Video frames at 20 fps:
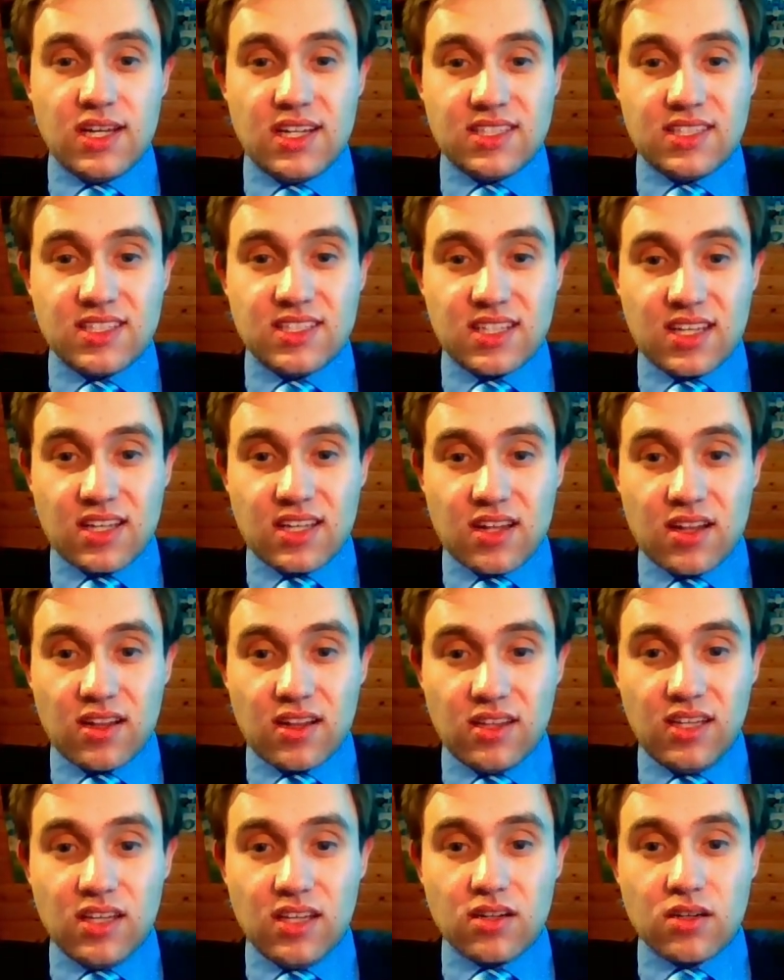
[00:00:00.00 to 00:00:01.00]
is a
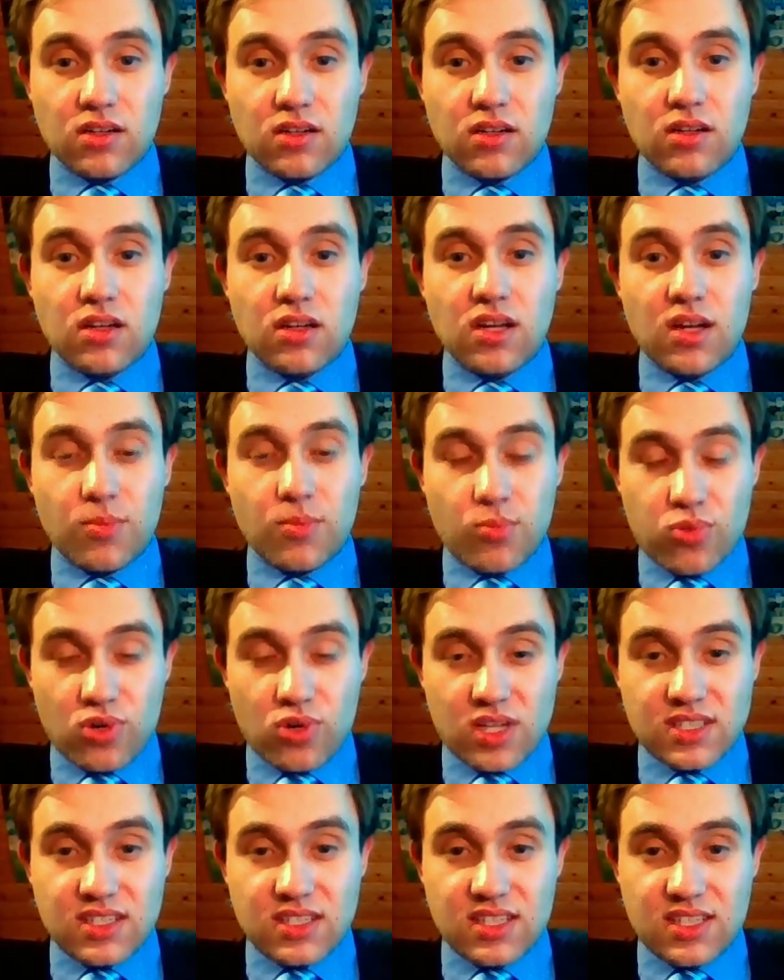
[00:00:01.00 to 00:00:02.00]
clear and
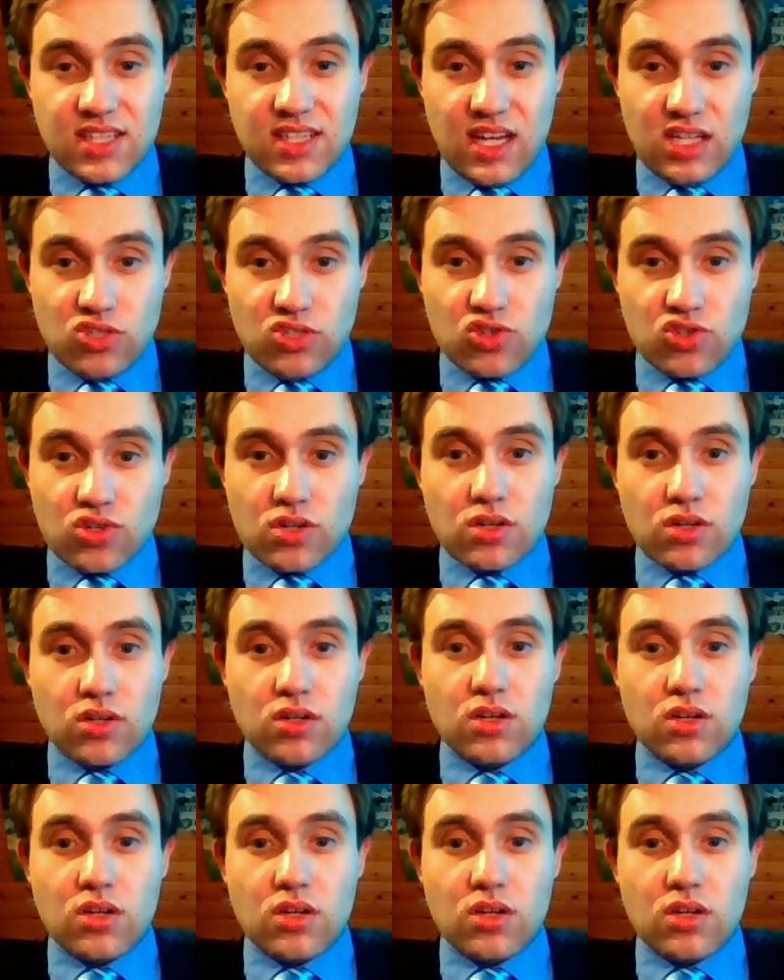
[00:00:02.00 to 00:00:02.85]
present danger